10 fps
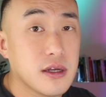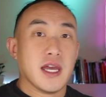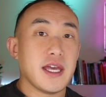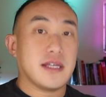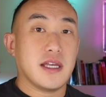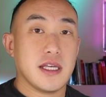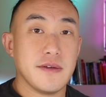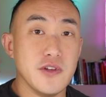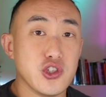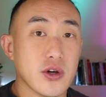Hey, if
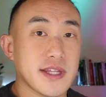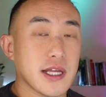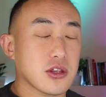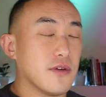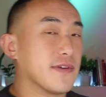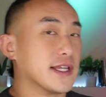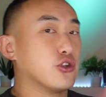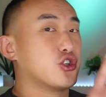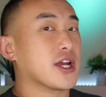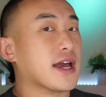you enjoyed that, don't forget to
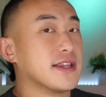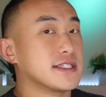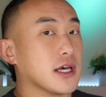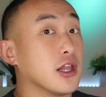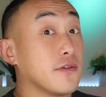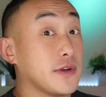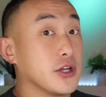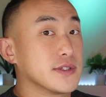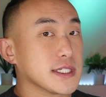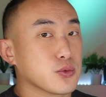check out these other
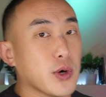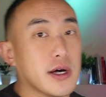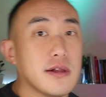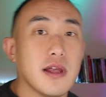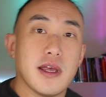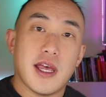videos as well.